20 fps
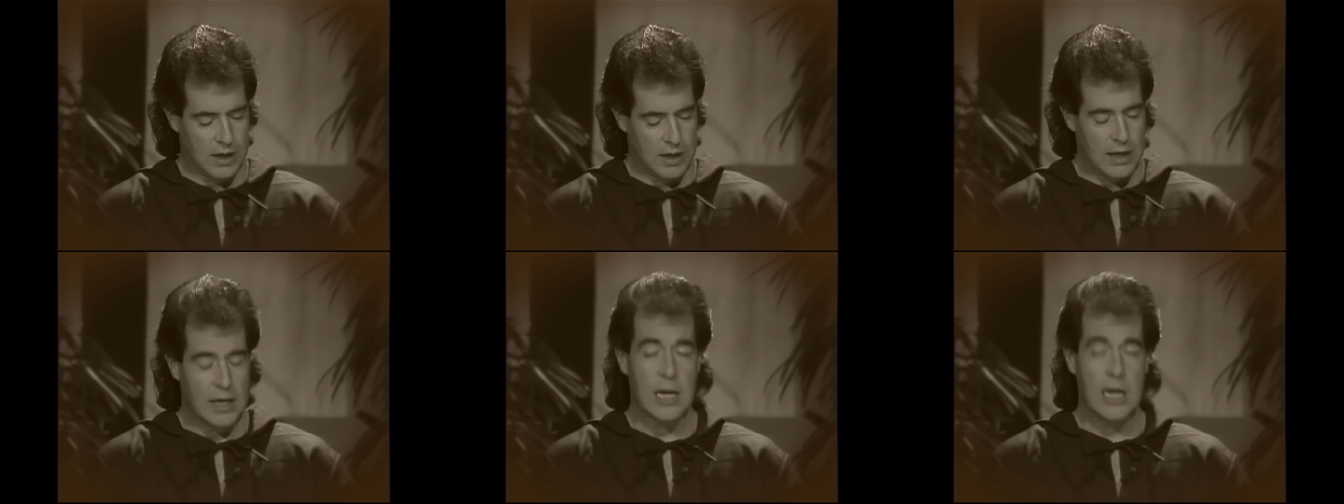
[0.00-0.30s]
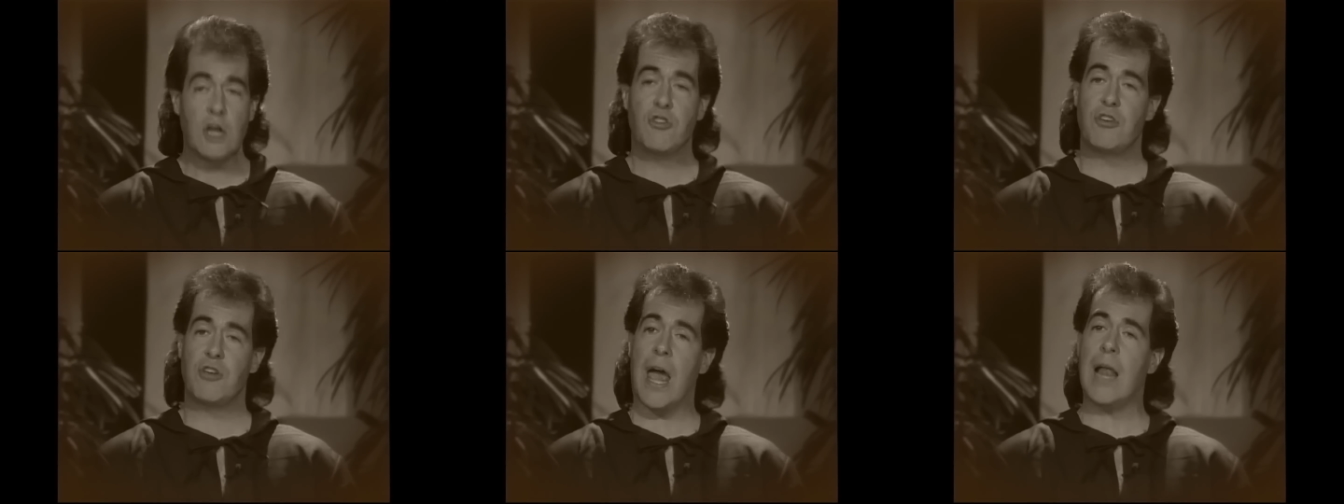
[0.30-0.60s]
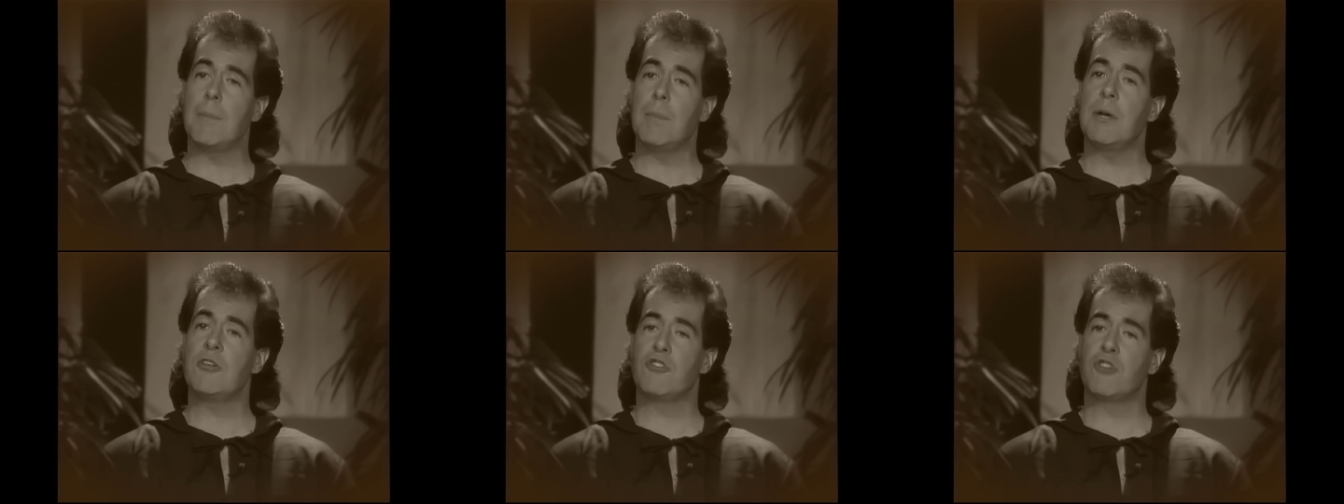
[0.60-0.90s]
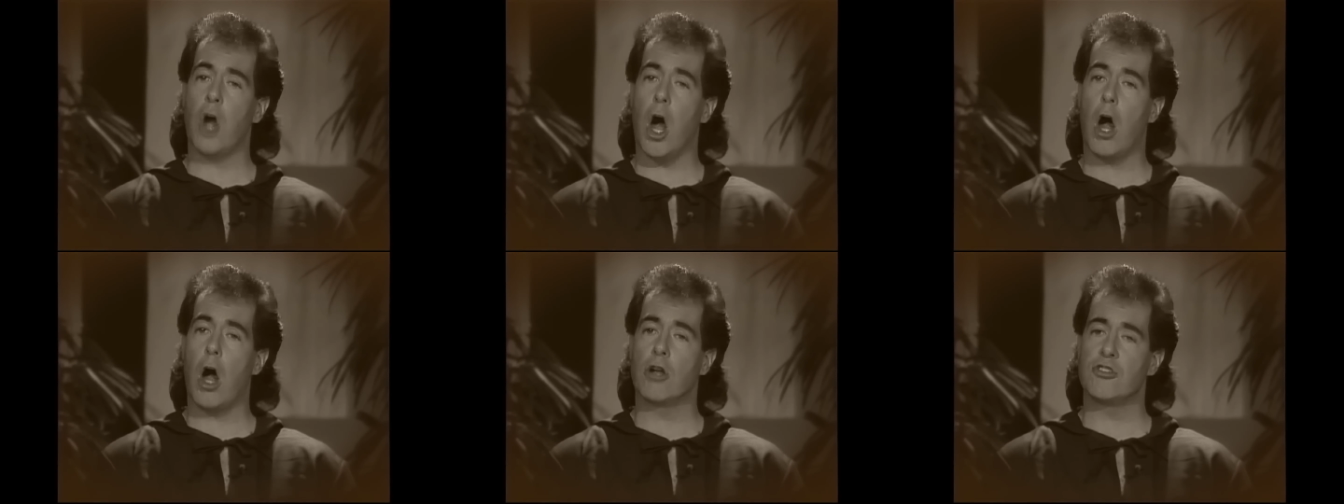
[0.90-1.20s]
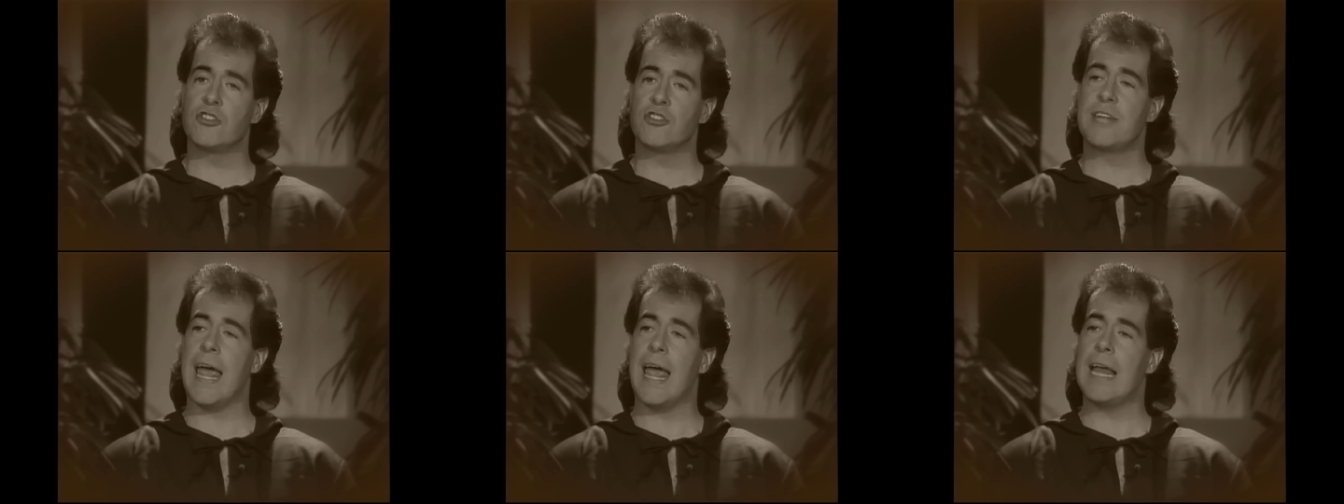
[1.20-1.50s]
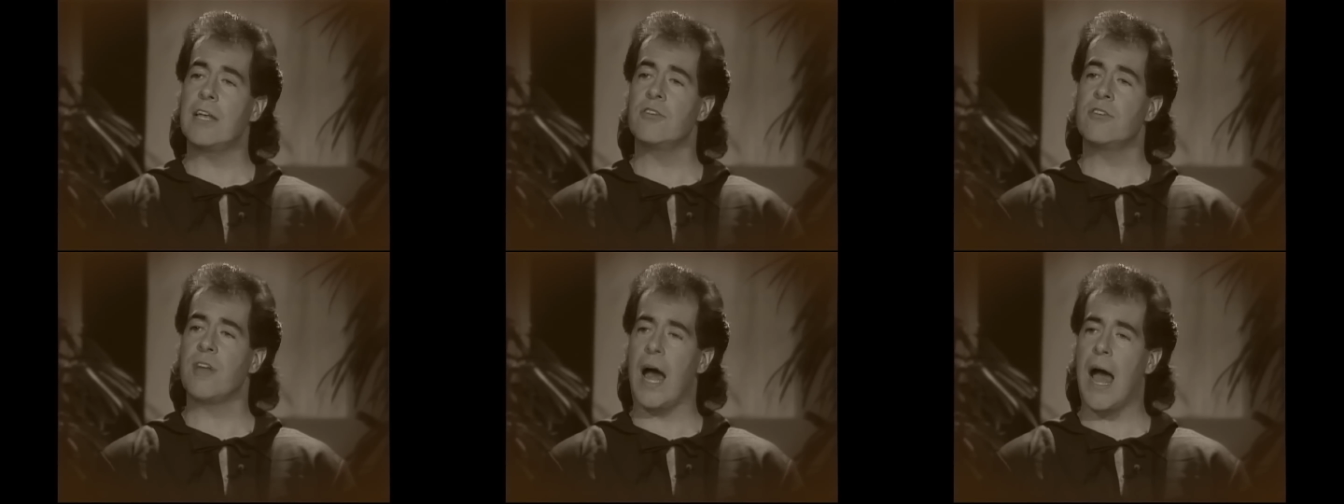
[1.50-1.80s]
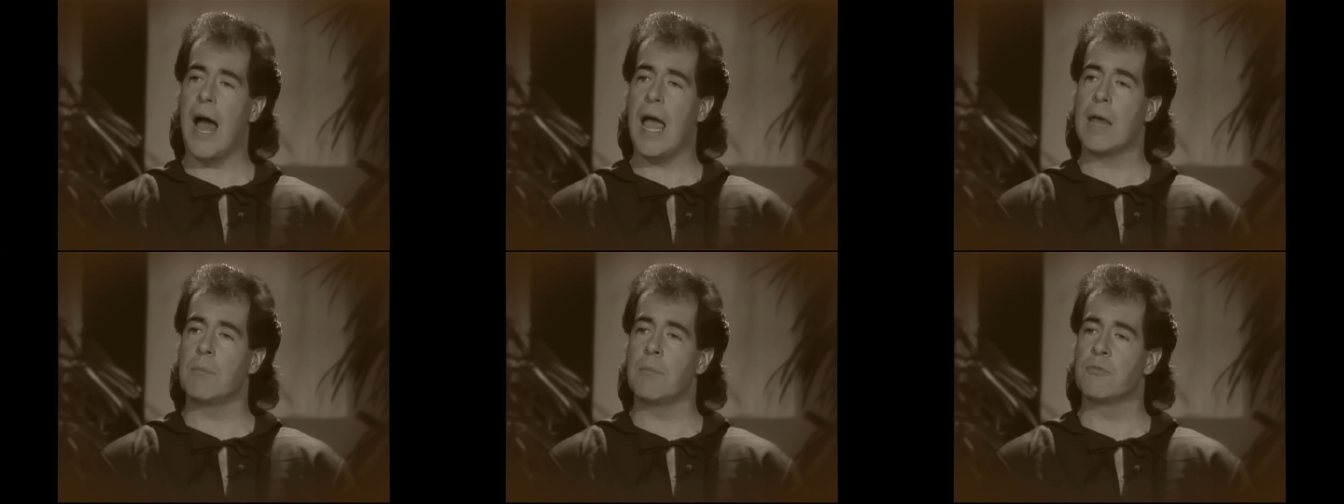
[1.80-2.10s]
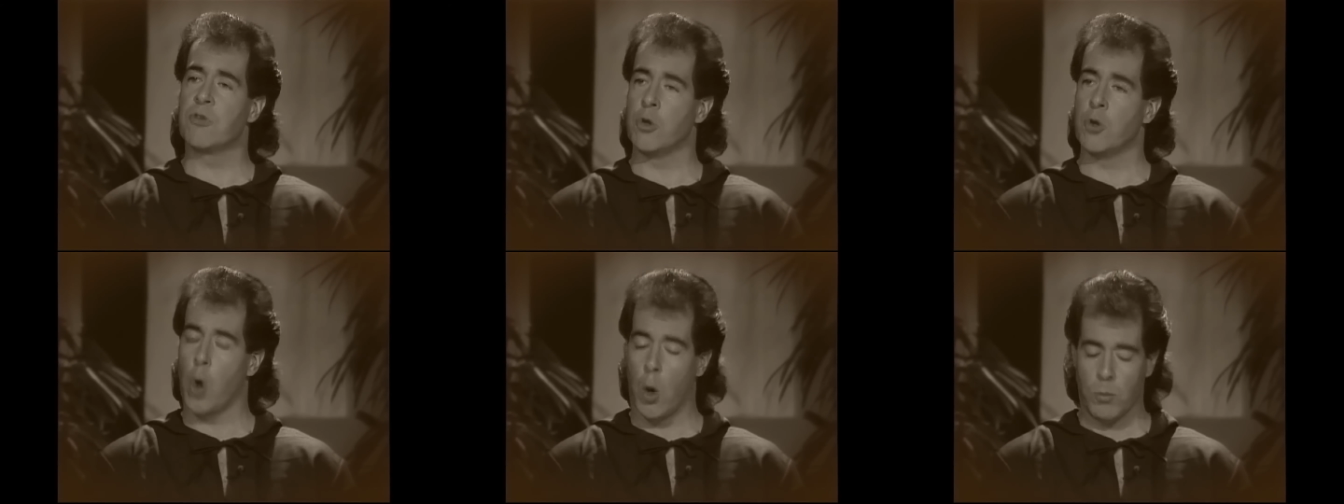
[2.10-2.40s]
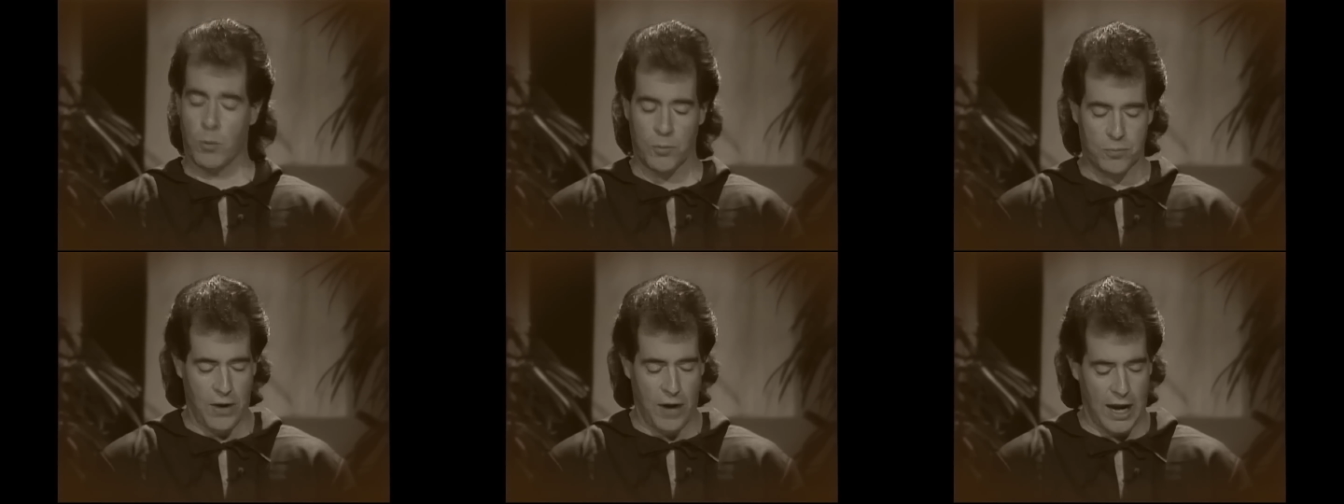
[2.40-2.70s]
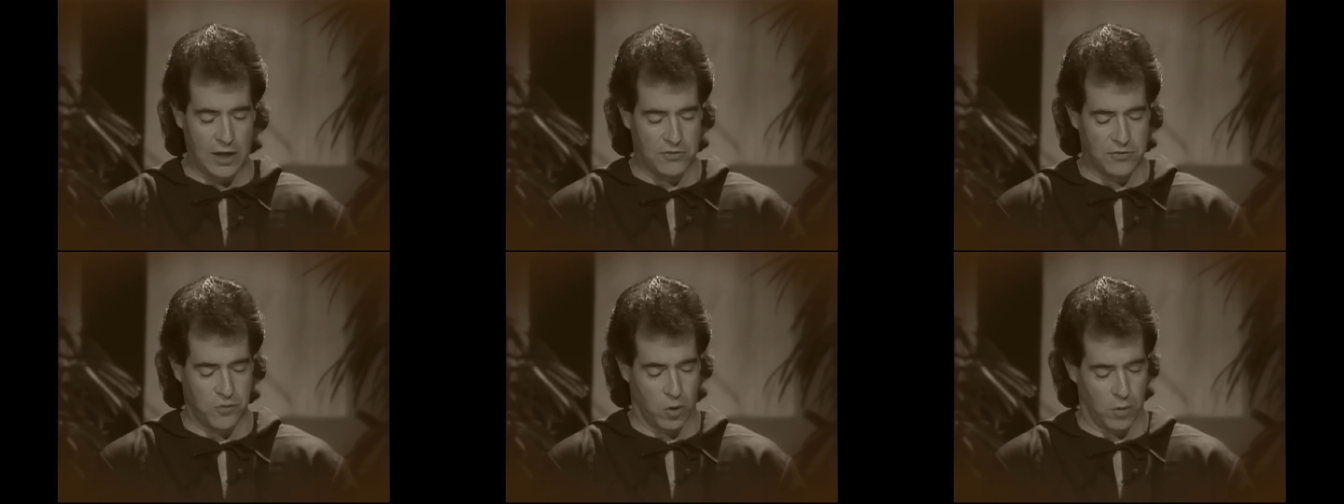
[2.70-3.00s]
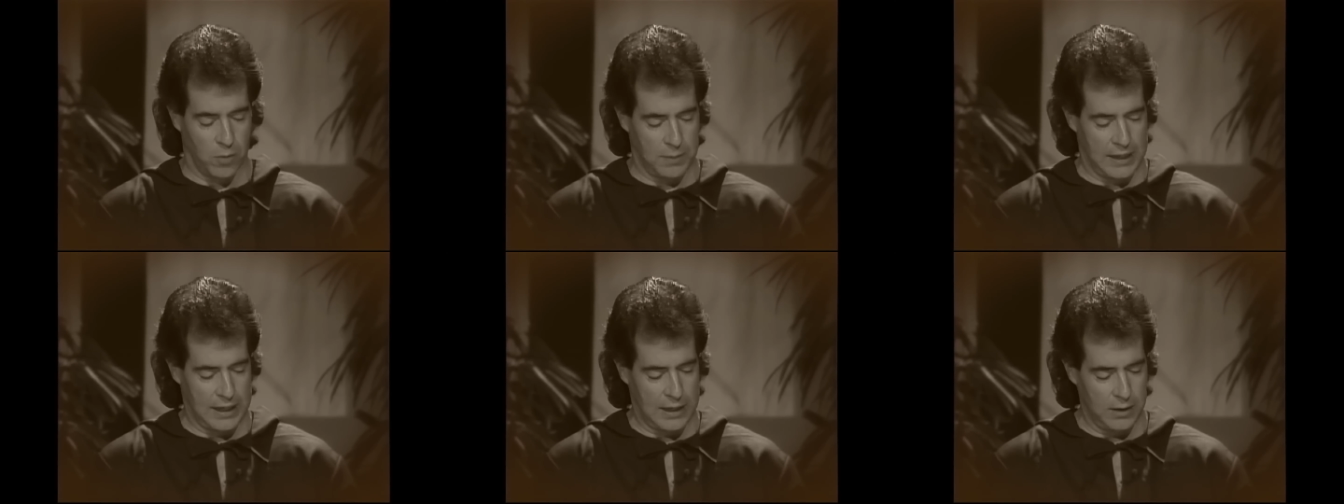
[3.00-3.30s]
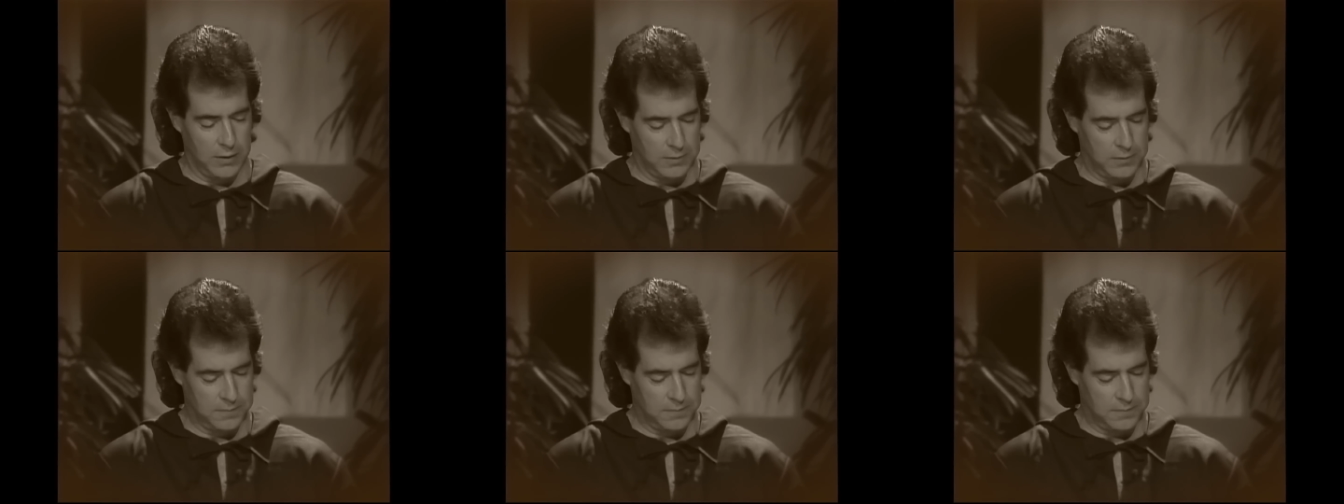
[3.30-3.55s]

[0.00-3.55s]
he shall be charged ten times the normal price for a meal.